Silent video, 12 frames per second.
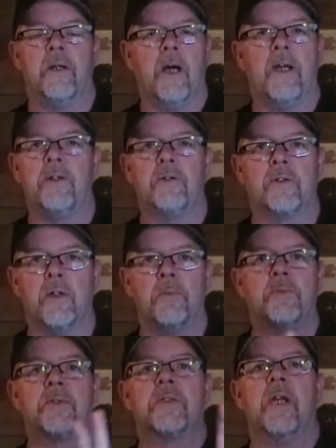I used to
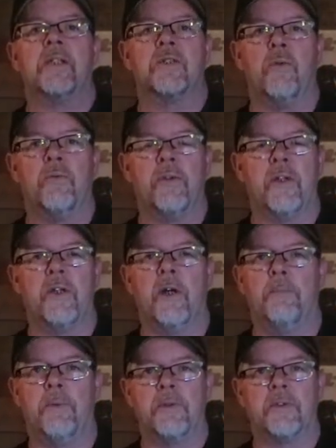obsess over the
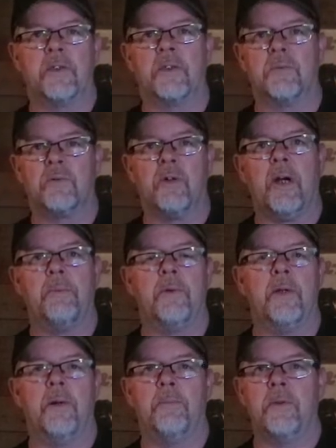numbers, the
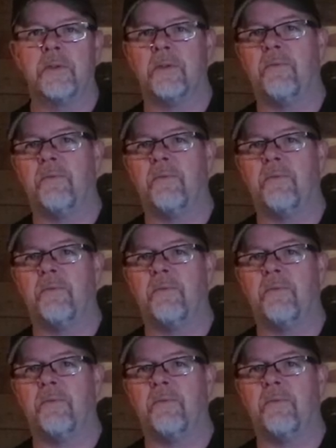subscriber numbers,